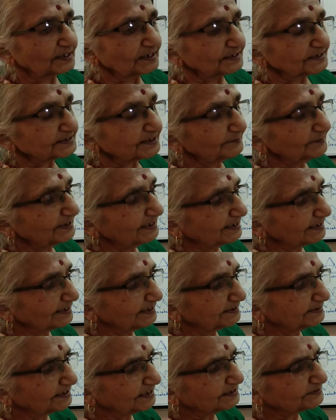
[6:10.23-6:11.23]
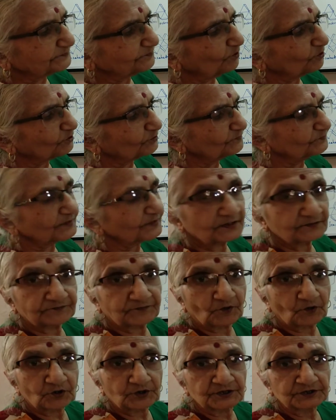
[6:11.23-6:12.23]
Similarly, these four will
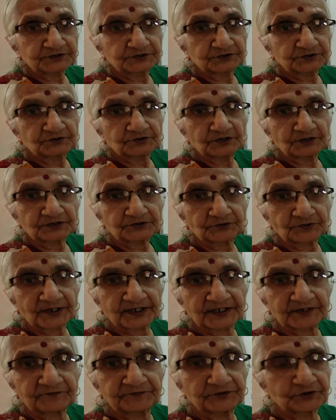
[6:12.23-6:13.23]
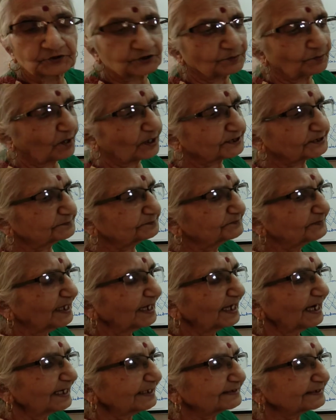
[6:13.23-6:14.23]
fold to give you the bottom,
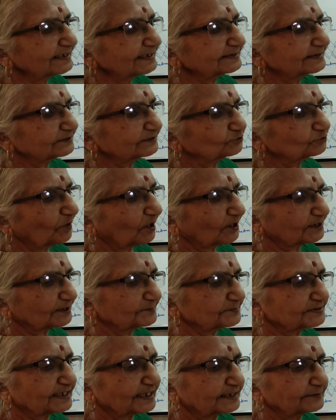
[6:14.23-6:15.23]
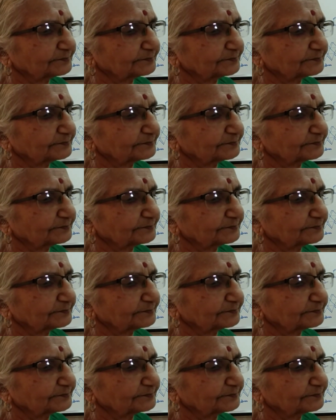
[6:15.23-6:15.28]
and then the two bottoms